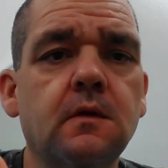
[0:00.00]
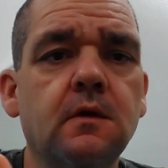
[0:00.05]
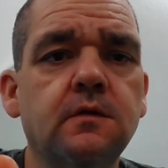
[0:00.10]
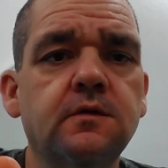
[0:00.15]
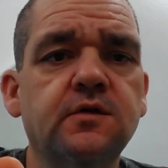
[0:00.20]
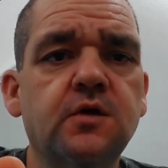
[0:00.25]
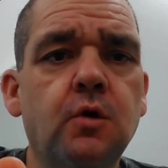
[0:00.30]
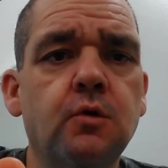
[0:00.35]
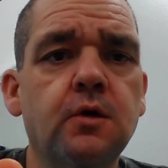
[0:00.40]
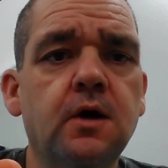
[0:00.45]

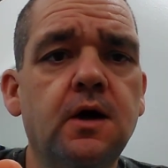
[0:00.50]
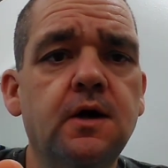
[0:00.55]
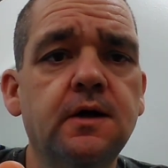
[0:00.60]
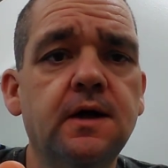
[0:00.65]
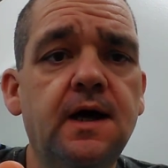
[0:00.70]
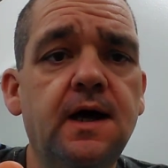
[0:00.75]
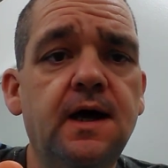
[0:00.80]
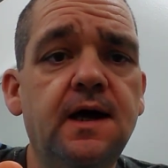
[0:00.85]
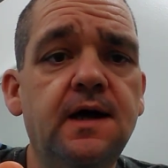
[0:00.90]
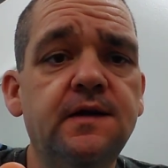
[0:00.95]
What's going on,
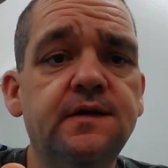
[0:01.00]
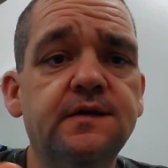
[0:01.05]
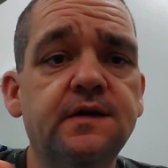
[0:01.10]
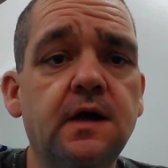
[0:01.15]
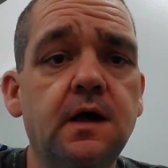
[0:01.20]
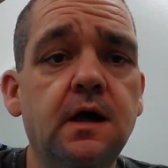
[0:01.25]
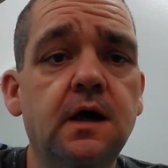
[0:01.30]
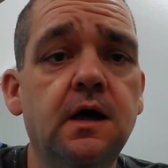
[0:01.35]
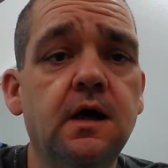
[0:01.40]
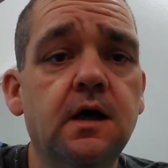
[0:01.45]
guys?
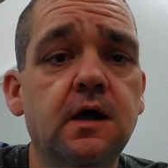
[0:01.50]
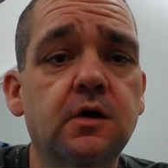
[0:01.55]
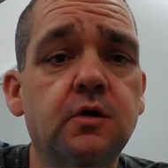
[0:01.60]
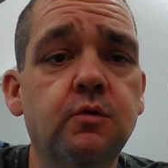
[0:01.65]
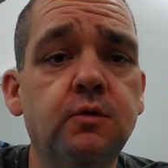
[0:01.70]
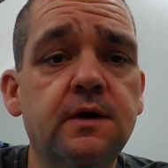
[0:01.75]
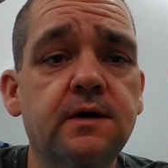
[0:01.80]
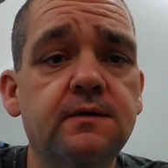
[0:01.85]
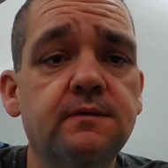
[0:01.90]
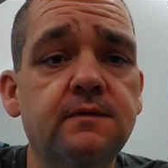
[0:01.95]

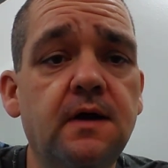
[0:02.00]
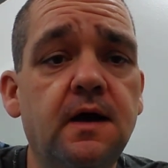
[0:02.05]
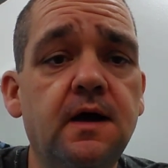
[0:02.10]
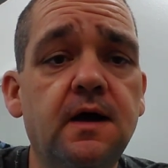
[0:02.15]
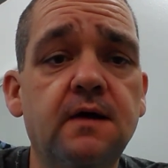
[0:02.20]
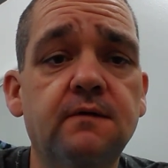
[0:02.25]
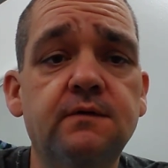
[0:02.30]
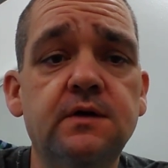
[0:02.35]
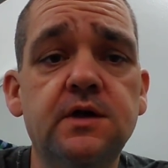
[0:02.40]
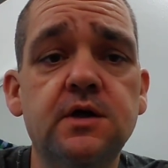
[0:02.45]
Quick
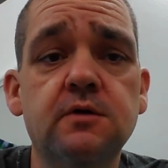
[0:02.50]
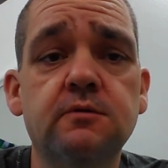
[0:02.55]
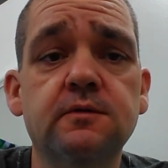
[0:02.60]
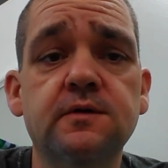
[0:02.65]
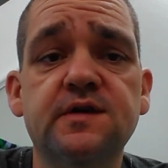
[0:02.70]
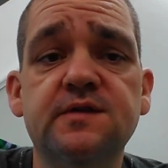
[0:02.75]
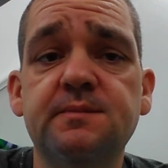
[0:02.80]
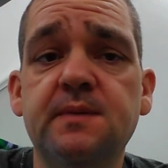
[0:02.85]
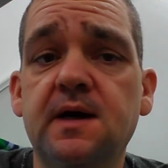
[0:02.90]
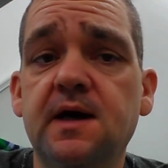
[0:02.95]
video
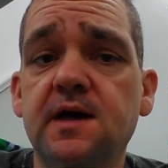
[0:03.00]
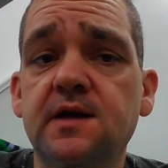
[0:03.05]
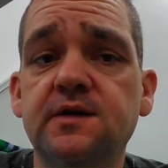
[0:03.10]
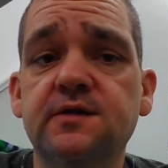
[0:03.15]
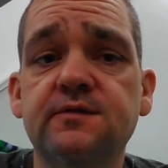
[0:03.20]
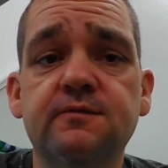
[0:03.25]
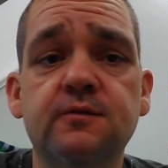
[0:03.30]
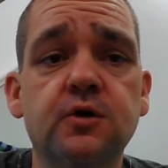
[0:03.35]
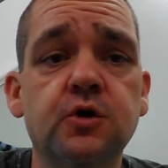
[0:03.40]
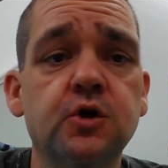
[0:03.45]
response
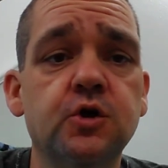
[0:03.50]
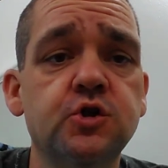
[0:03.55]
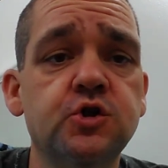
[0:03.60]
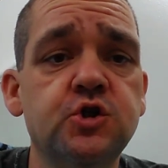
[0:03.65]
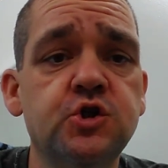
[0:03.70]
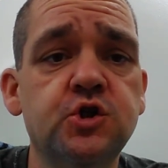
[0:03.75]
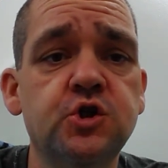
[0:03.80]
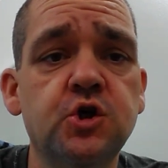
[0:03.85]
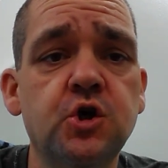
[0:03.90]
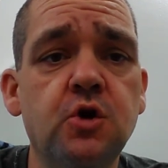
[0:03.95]
for
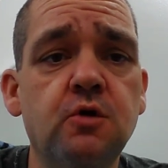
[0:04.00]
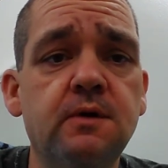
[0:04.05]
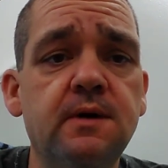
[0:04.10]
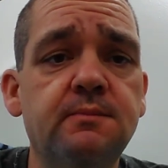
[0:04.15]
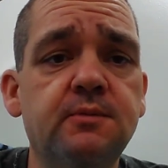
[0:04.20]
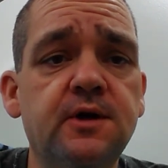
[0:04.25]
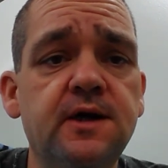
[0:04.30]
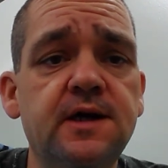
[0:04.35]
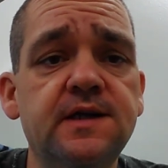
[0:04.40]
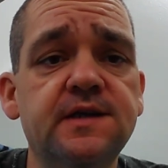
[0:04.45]
Joey
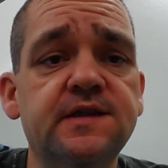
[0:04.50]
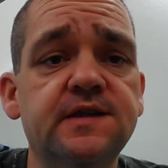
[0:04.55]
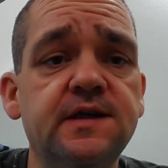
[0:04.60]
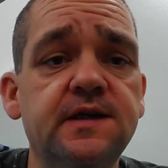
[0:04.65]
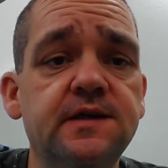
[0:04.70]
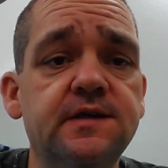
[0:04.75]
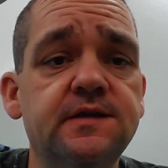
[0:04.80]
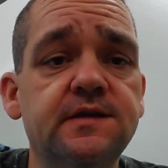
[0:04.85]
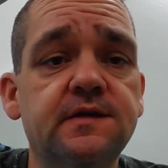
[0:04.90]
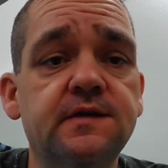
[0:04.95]
Brings
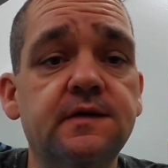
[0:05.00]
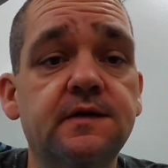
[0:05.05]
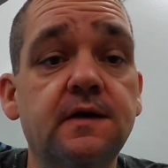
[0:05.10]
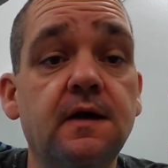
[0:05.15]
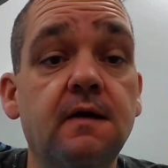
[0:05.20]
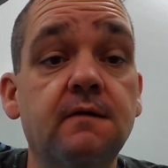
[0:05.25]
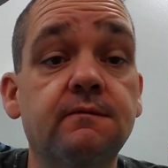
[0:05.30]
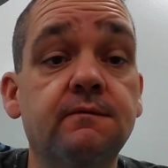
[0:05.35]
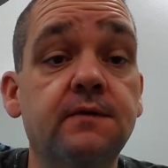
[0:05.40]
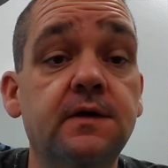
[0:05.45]
It.
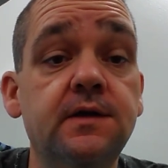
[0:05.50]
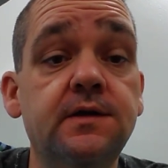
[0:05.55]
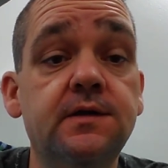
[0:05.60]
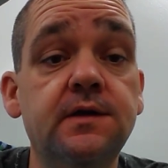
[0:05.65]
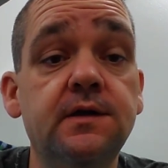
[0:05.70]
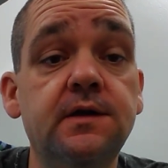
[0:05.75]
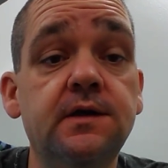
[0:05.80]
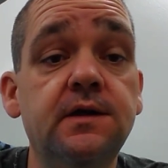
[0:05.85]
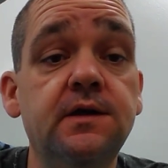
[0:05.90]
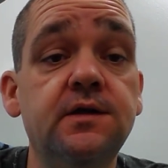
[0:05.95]

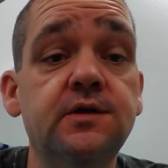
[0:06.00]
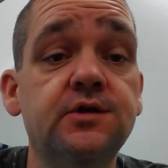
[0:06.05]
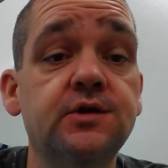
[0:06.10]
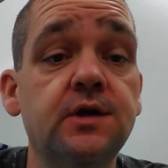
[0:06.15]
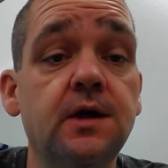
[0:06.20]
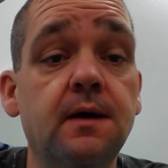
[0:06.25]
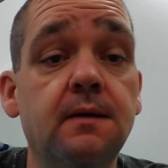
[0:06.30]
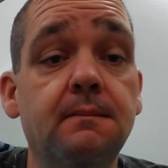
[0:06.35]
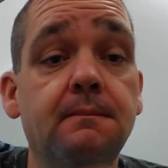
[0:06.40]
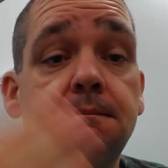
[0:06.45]
Vintage,
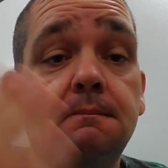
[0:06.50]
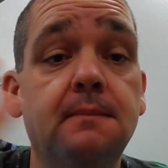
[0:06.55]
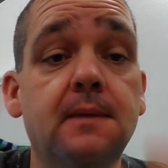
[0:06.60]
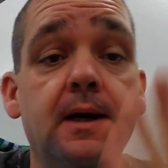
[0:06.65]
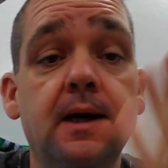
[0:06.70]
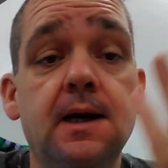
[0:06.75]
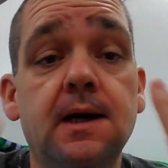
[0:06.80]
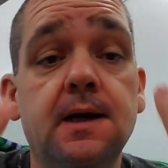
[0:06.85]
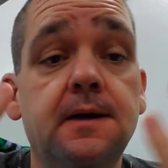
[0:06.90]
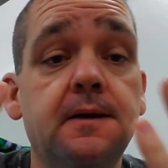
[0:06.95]

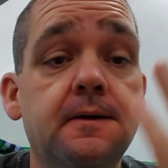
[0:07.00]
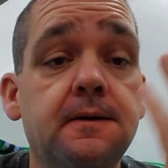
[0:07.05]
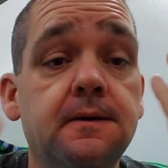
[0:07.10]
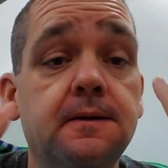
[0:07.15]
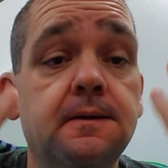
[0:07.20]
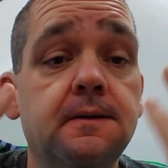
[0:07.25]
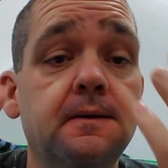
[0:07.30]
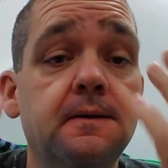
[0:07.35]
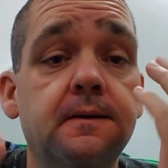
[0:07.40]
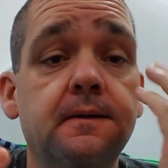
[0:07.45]

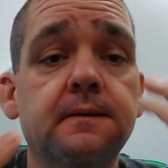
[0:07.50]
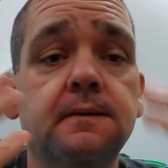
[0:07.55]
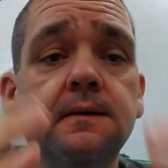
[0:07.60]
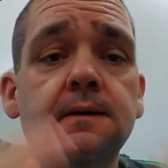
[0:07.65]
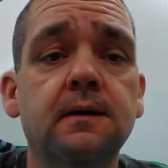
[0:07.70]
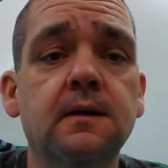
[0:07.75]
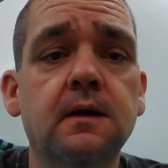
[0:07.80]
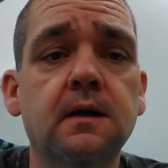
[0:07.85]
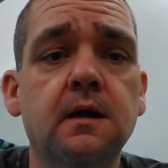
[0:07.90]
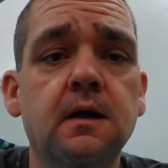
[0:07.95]
modern.
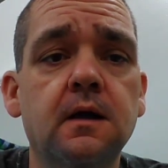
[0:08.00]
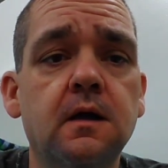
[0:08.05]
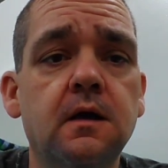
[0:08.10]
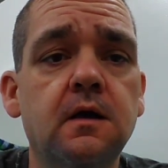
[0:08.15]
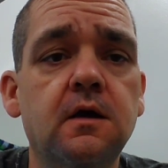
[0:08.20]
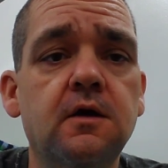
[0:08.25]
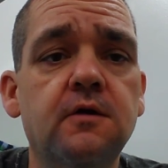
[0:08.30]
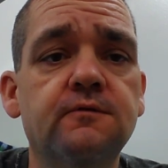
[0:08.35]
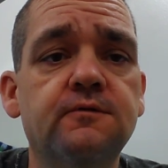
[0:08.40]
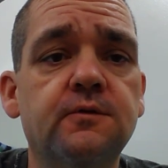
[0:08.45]

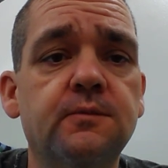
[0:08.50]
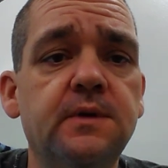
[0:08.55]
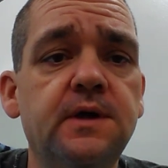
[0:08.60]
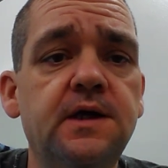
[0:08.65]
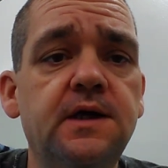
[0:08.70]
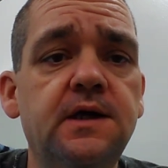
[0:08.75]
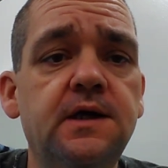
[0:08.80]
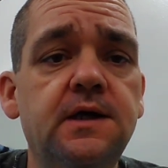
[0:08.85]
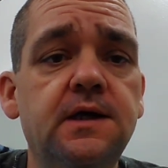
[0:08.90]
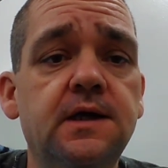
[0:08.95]
For
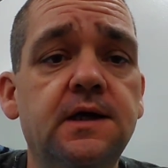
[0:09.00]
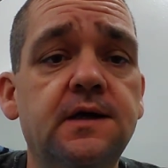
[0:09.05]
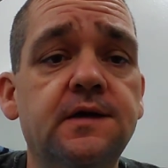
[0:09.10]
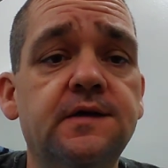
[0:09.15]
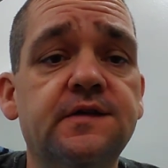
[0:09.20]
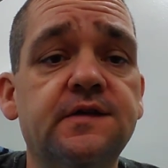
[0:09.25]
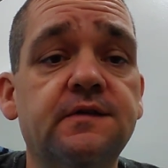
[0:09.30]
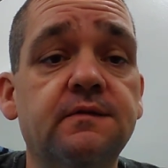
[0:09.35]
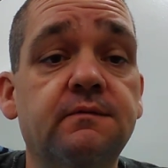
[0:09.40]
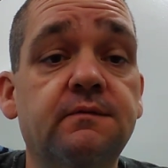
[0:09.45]
me,
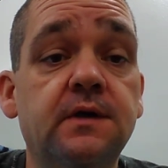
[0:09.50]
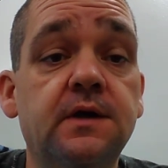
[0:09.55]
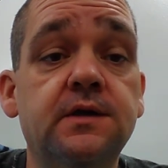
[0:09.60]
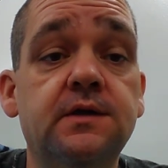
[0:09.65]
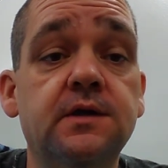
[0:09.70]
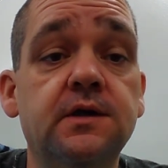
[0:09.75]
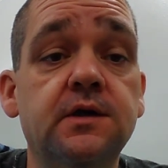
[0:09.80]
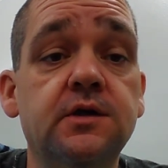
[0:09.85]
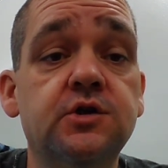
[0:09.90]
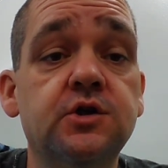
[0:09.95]
it's
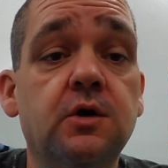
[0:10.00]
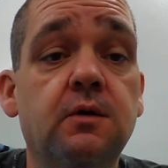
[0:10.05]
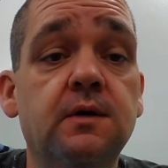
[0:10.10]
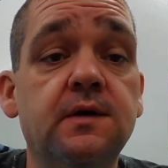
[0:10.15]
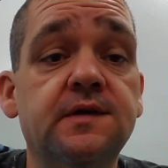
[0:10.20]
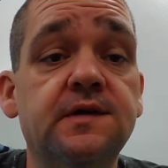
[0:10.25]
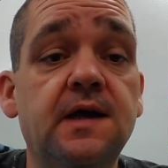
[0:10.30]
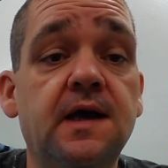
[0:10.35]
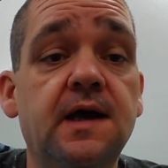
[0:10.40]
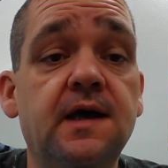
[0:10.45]
vintage.
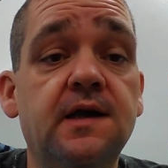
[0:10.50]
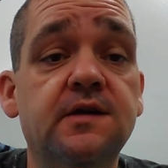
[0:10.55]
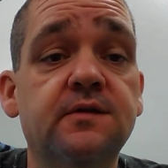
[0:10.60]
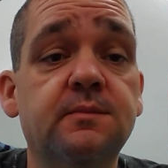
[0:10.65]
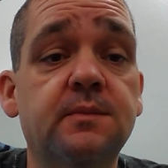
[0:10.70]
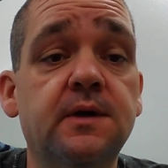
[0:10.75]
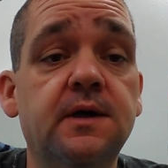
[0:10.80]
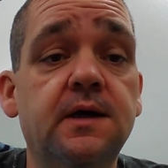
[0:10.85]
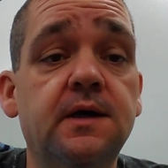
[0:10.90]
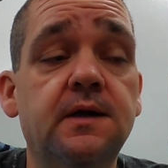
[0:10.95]
Always has
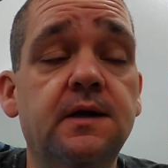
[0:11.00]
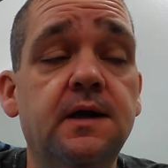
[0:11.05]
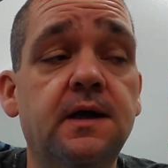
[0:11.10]
been.